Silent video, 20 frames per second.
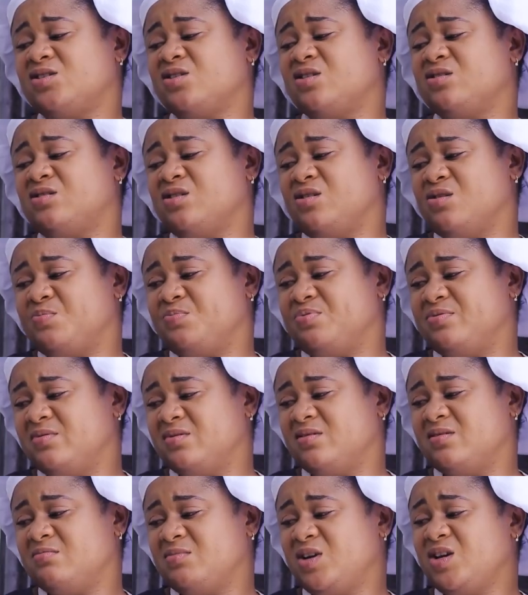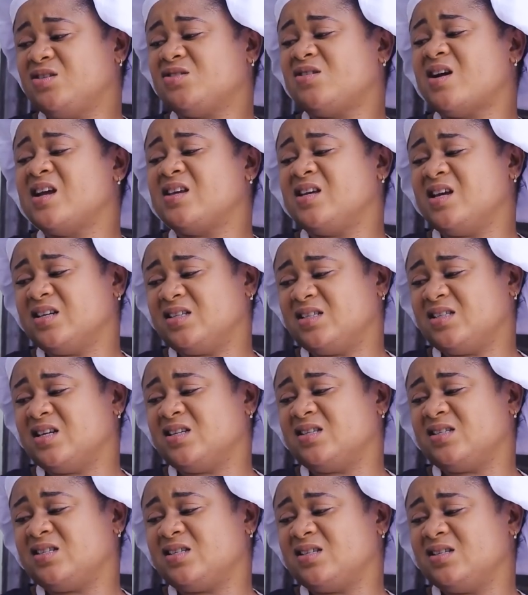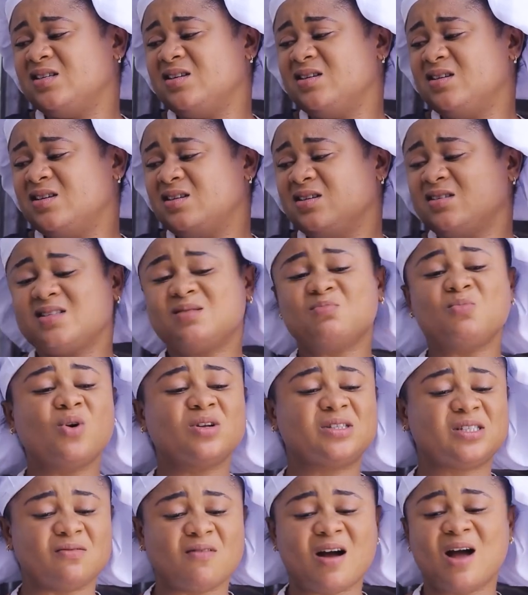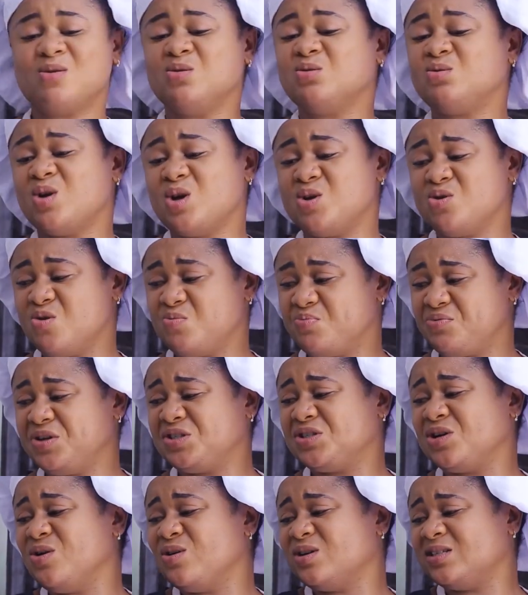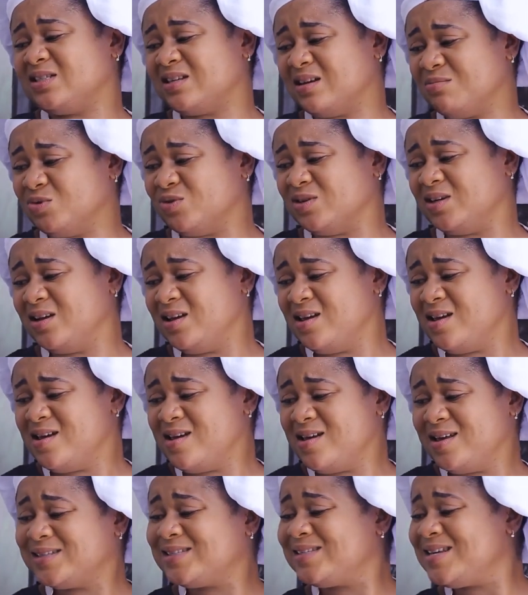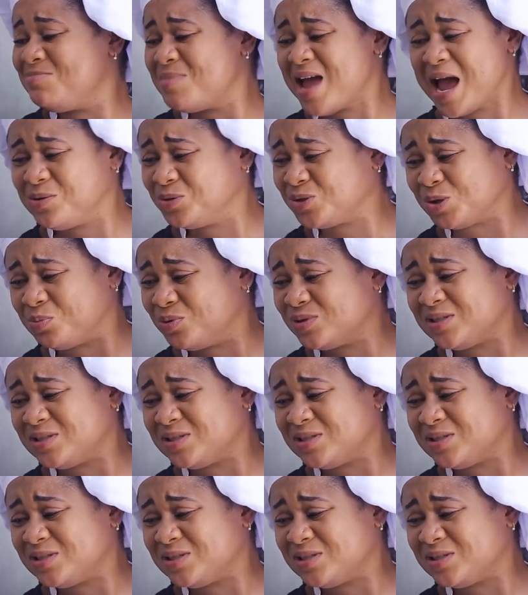Shut up. Make you try and get sense. Small thing while I go door, you go bridge long sermon. See, me and you